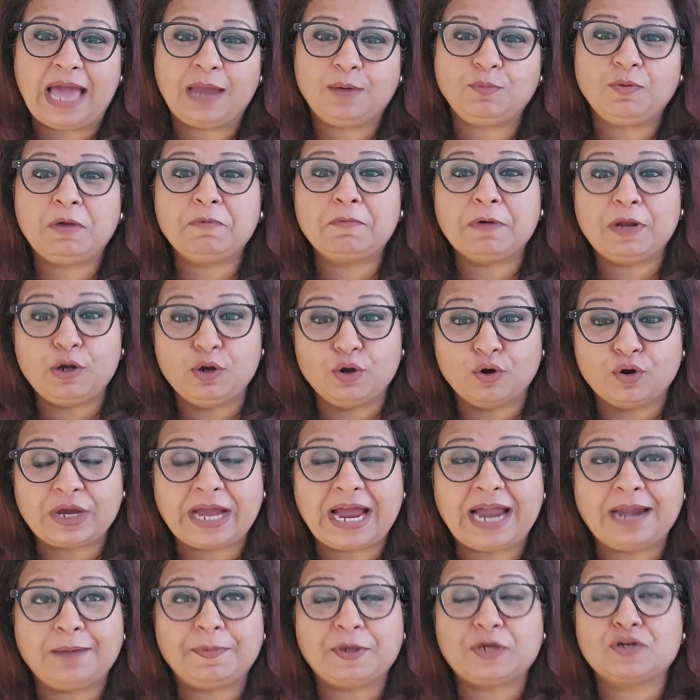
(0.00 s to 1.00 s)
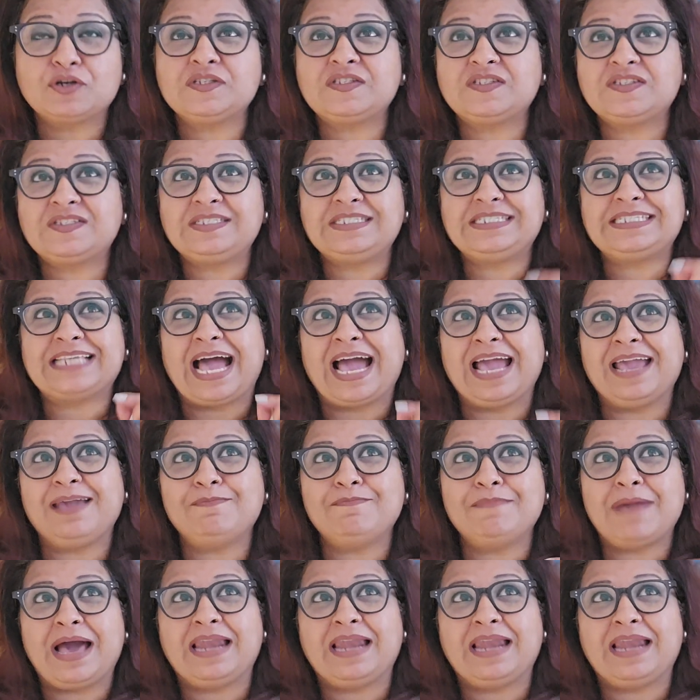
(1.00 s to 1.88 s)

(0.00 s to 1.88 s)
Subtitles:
And we will look at, because time